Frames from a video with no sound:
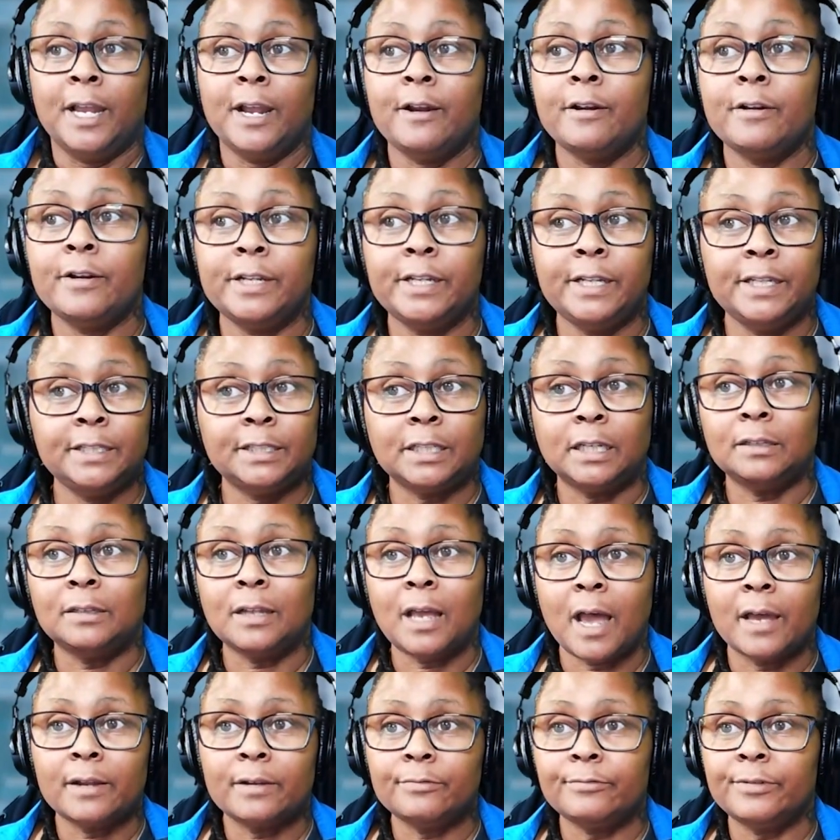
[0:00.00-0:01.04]
there is a
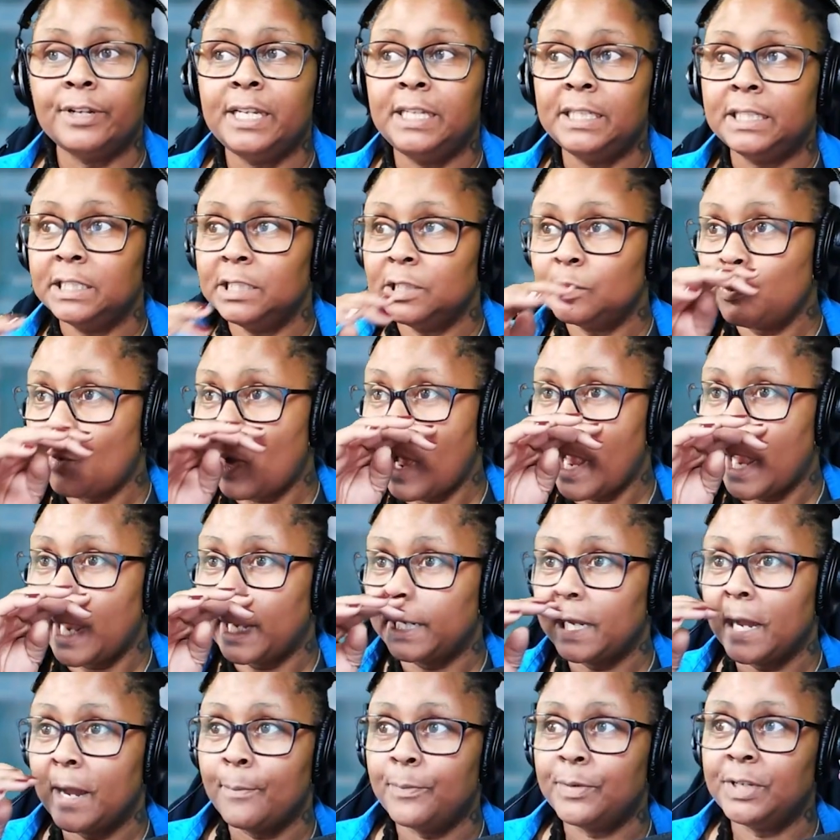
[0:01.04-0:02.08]
lot of reasons
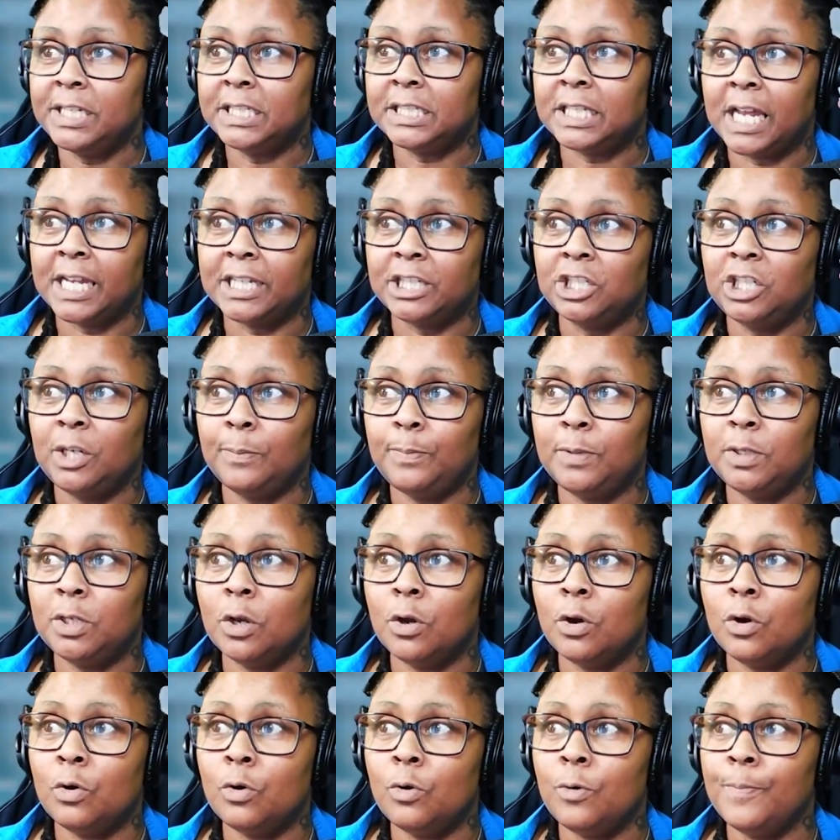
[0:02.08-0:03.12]
why companies like
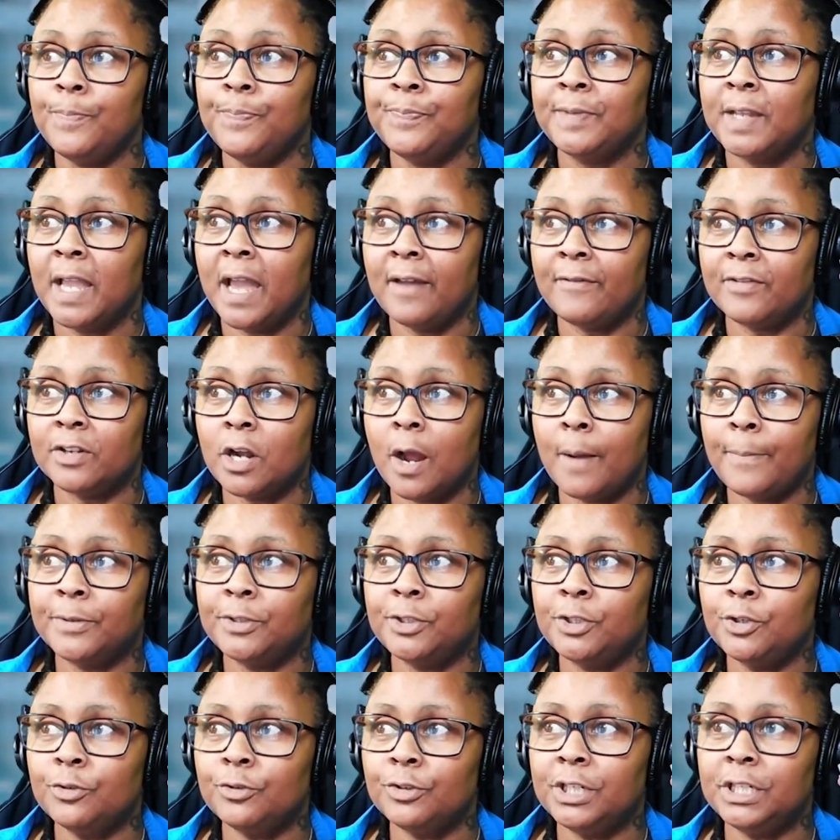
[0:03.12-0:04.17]
Shippeo have an
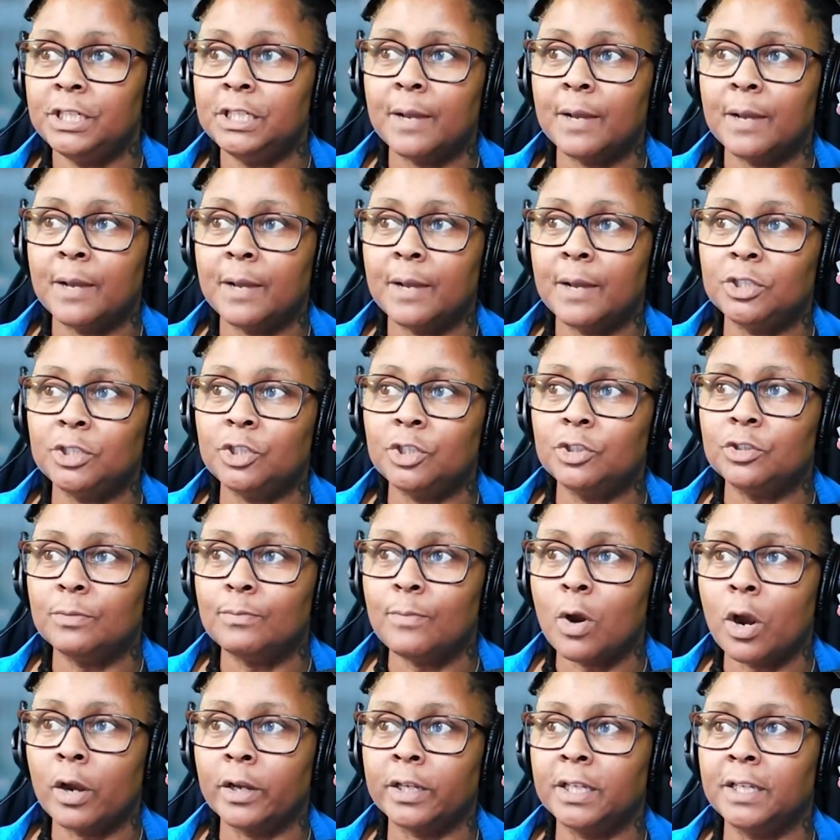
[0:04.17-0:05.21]
opportunity to come into the
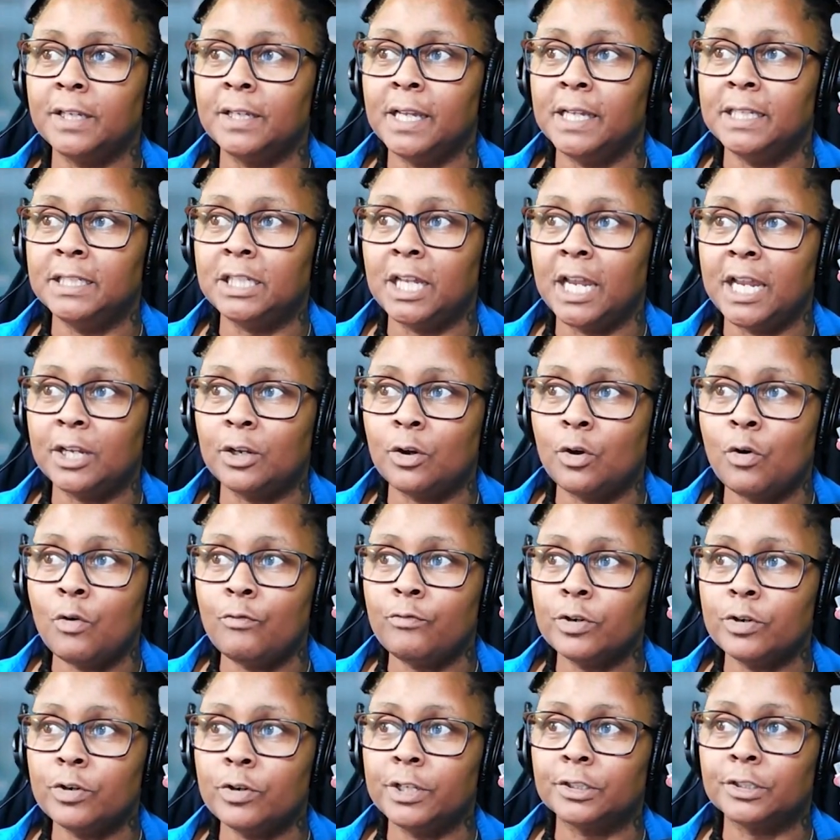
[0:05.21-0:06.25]
market and take
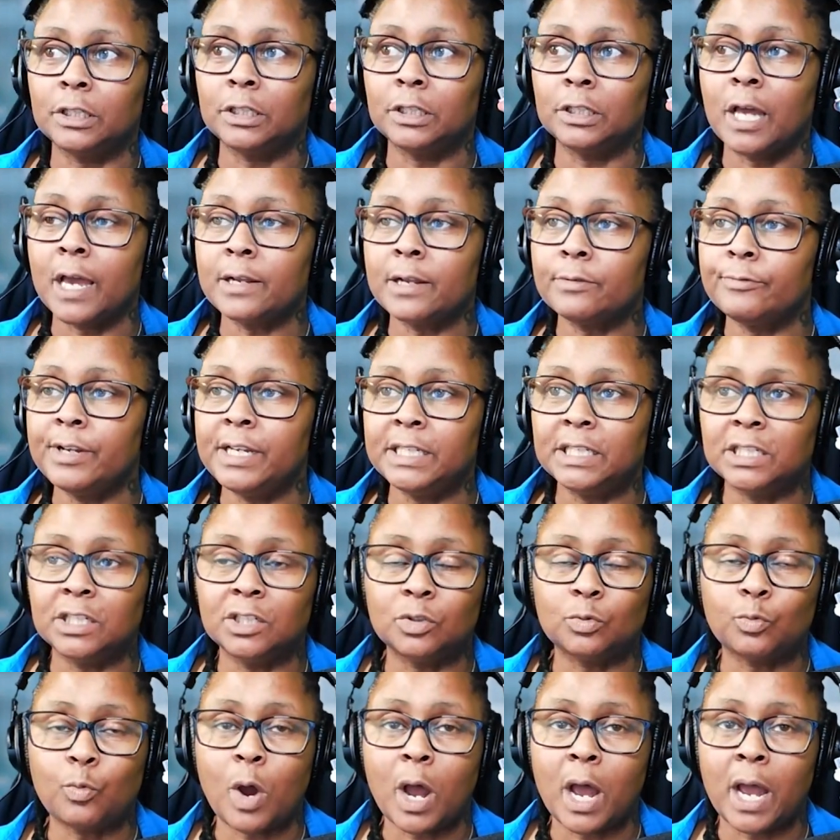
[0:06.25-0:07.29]
over. There's a lot of
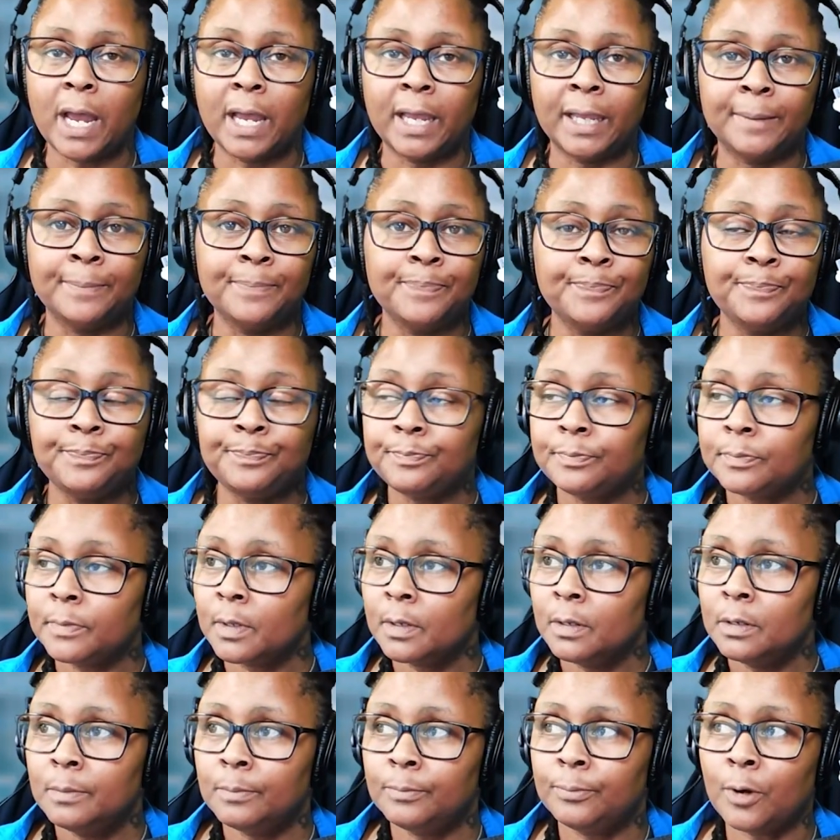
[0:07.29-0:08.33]
reasons why
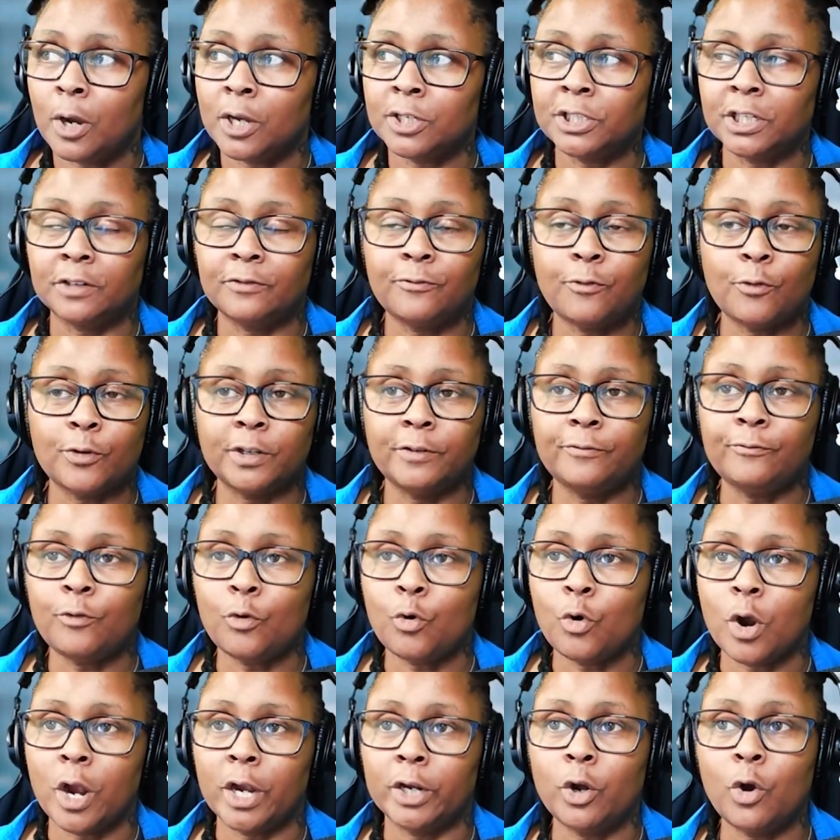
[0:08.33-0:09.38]
Project
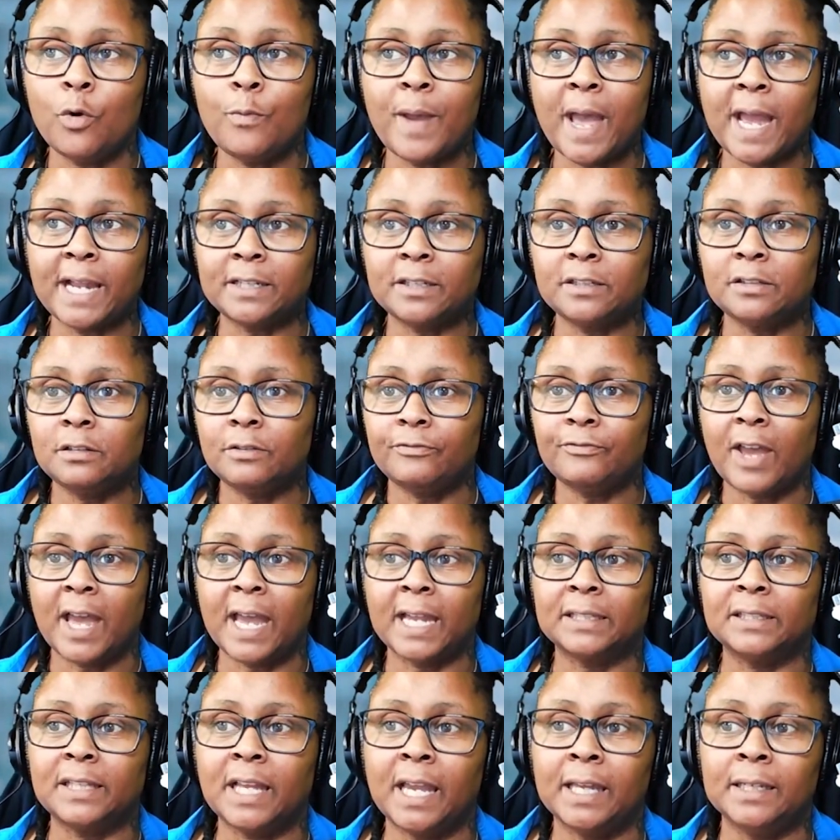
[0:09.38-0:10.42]
44. I go back to the
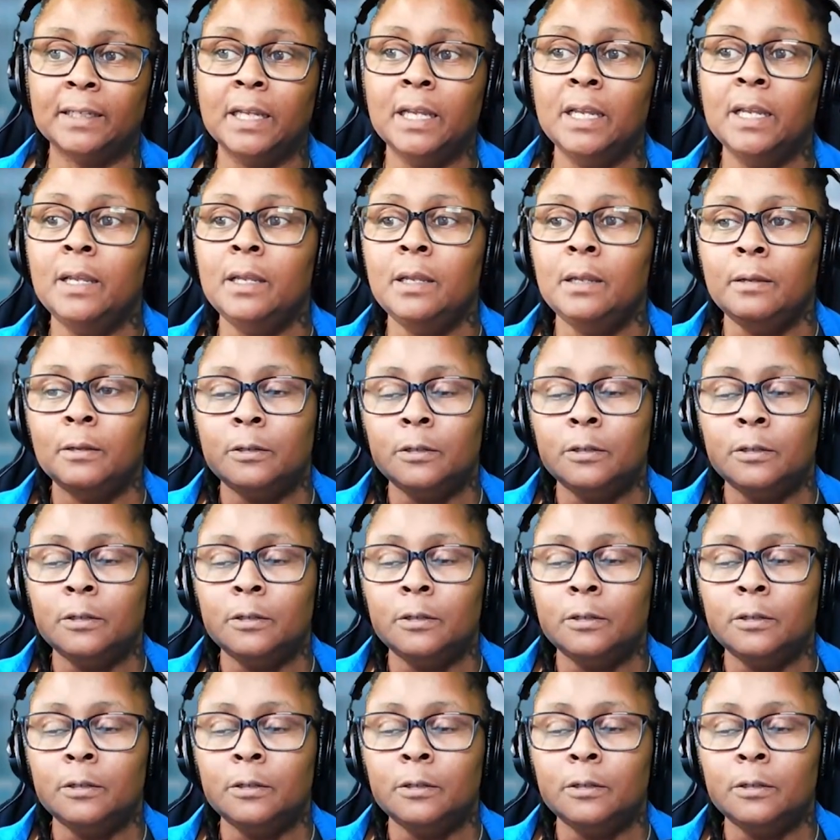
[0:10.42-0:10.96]
fact that